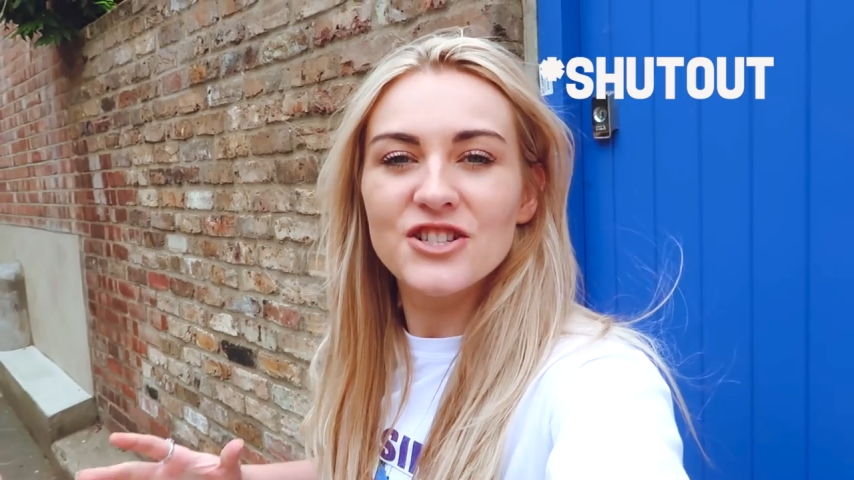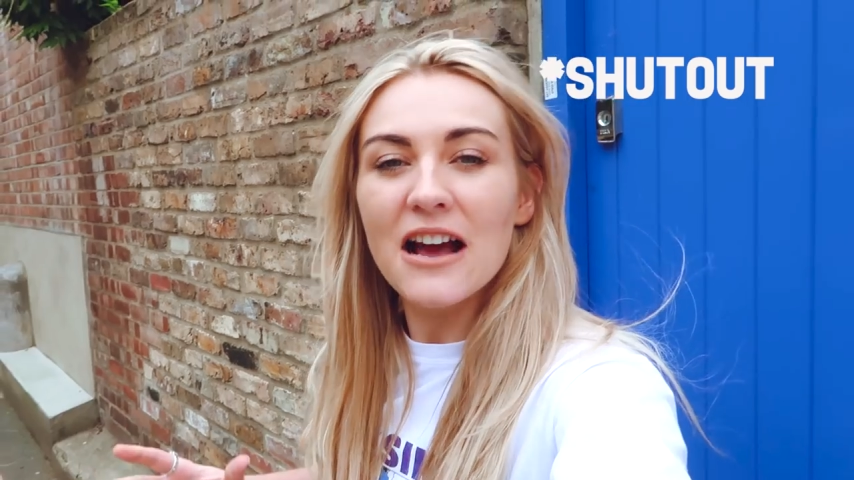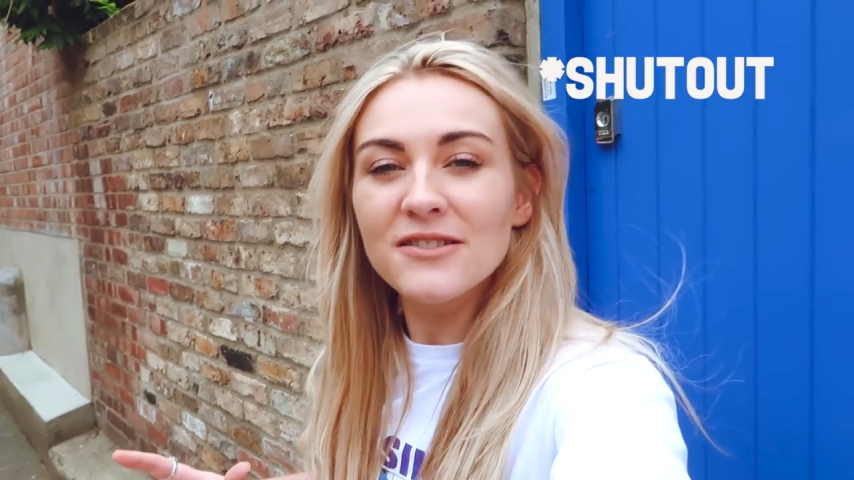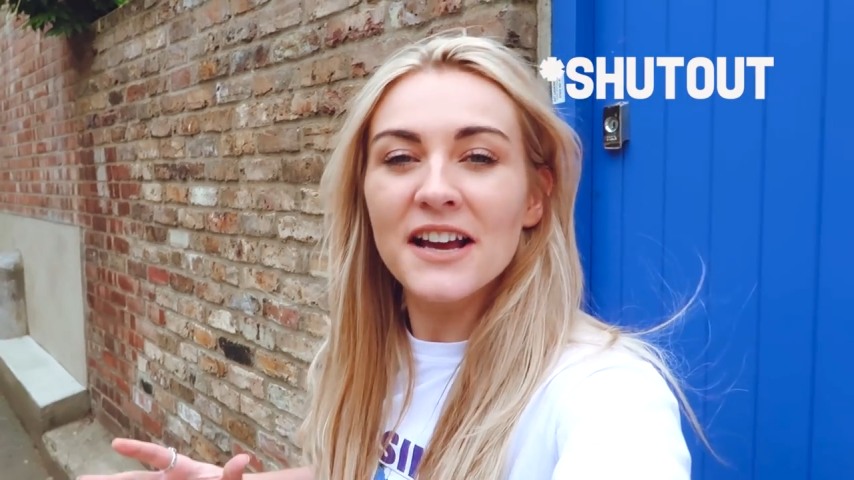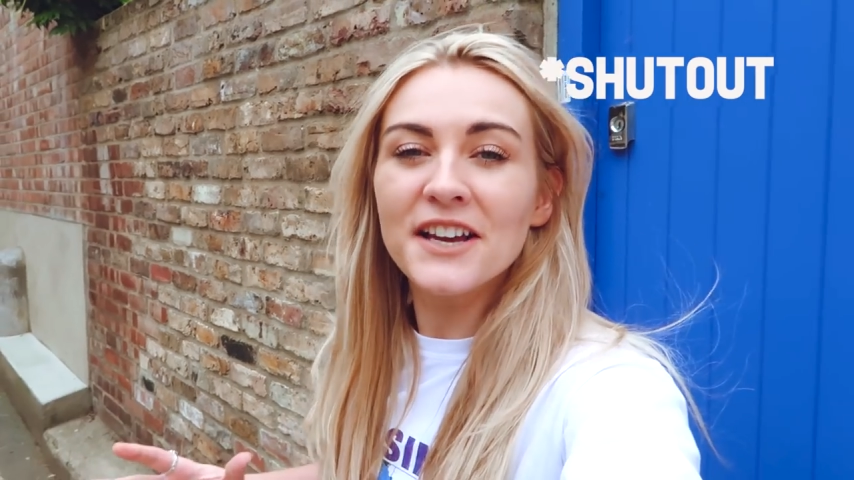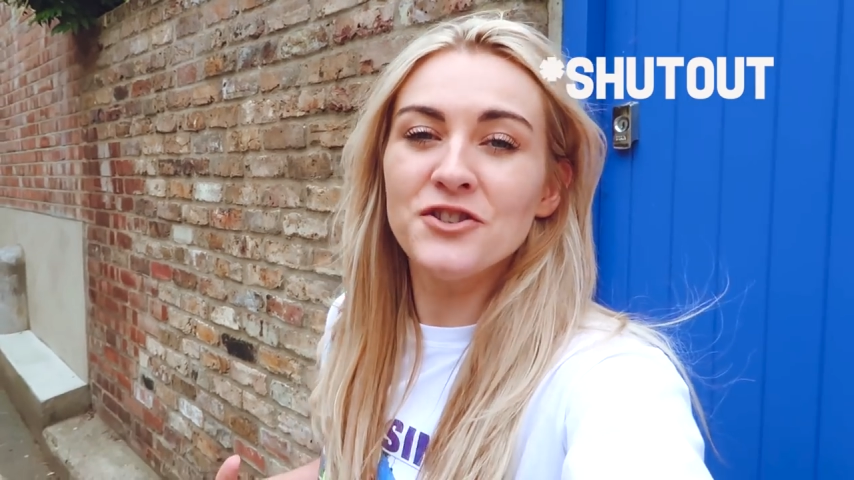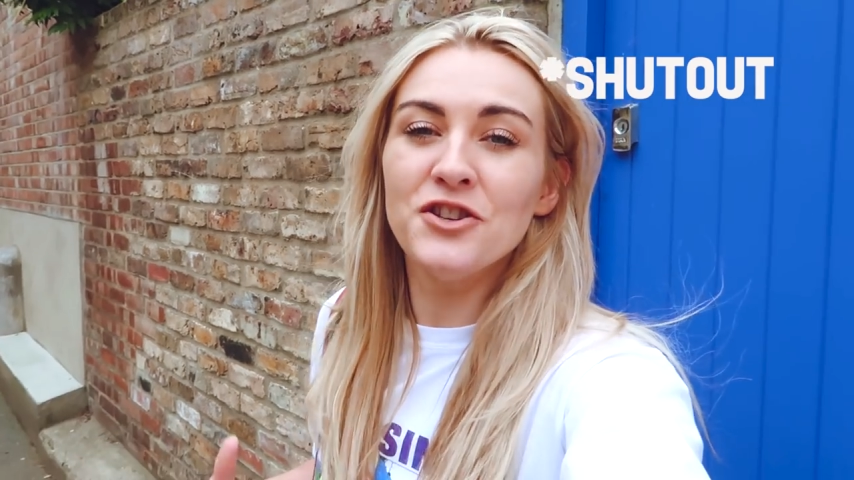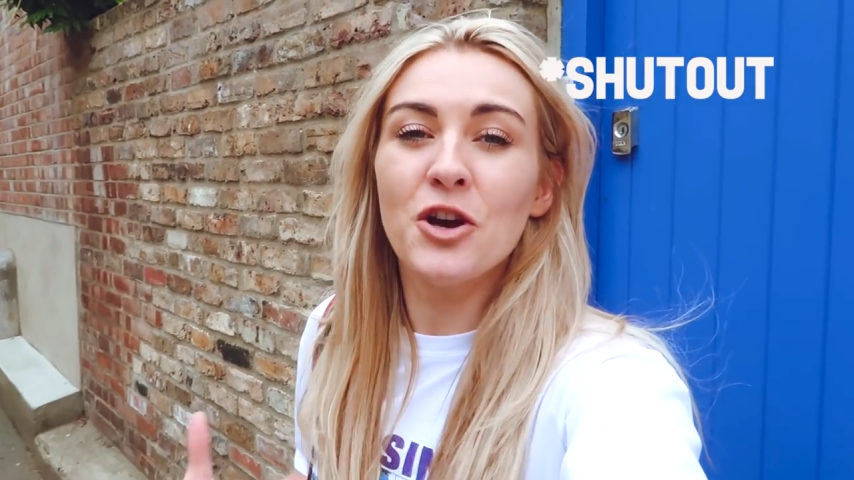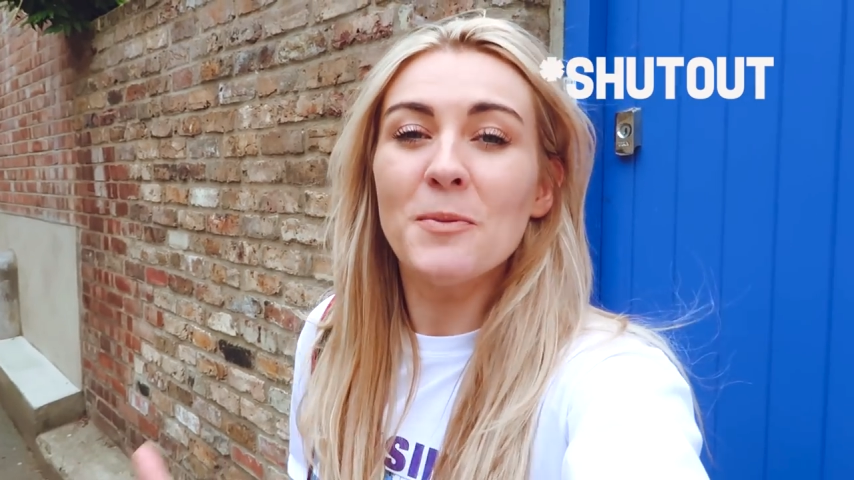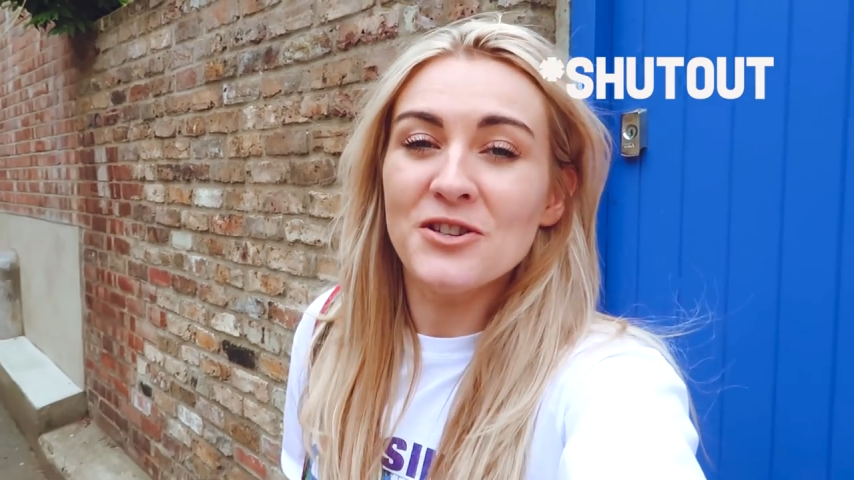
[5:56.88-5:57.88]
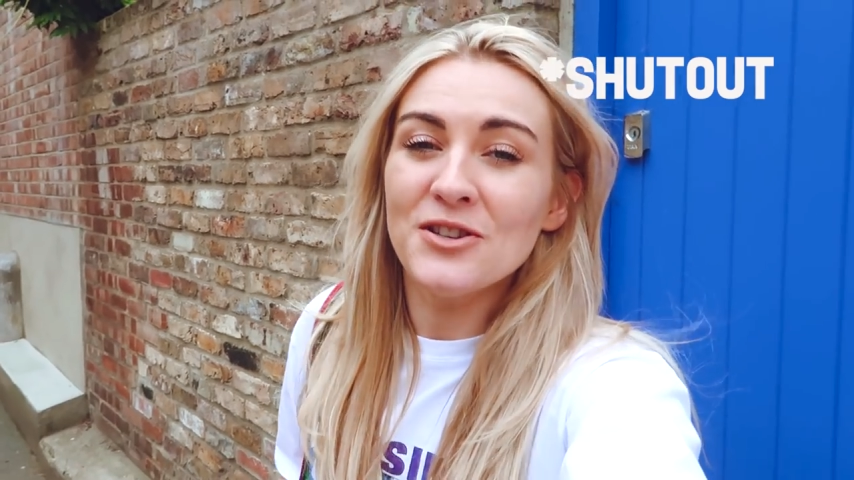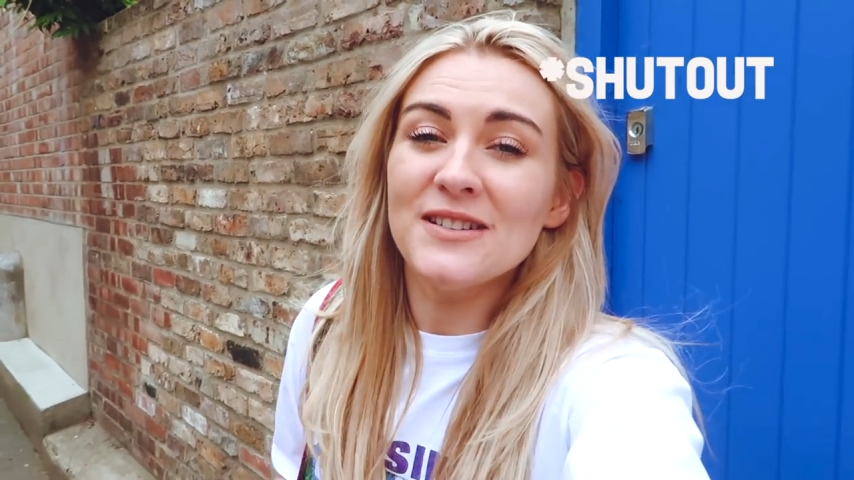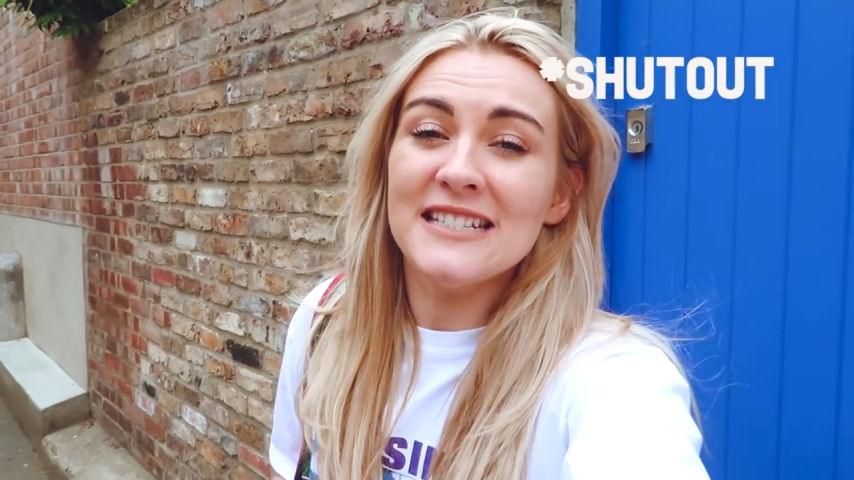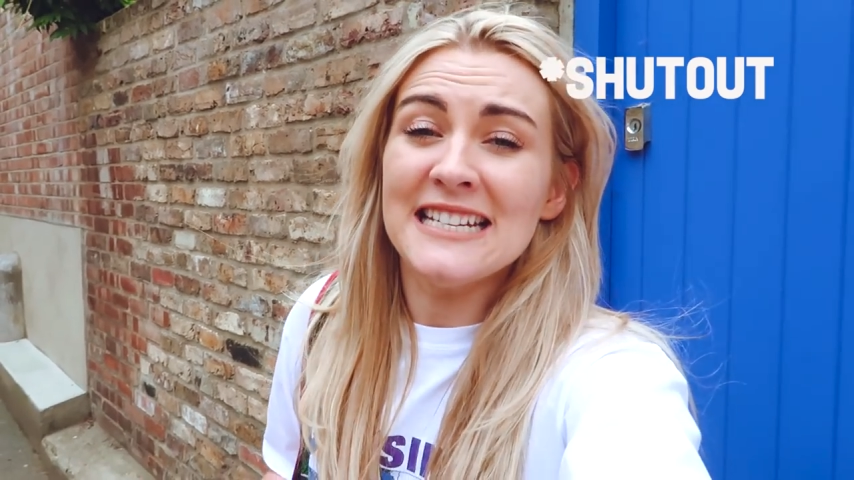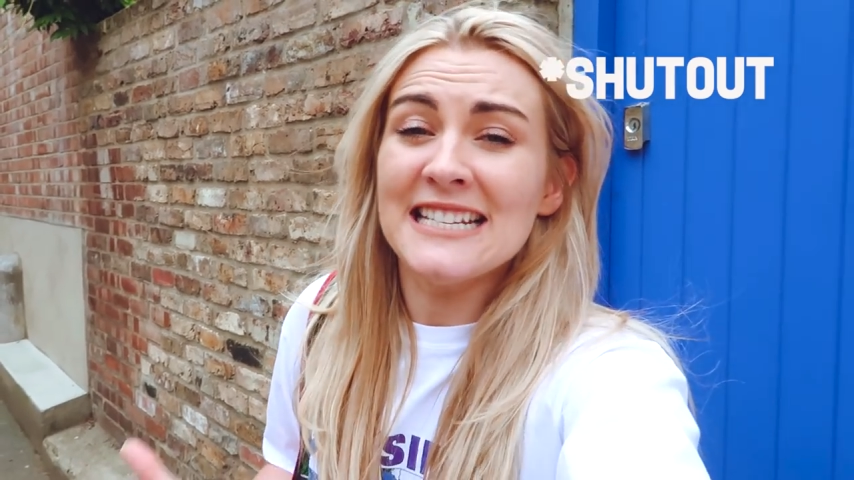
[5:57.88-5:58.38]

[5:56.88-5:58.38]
Shout Out gives you the opportunity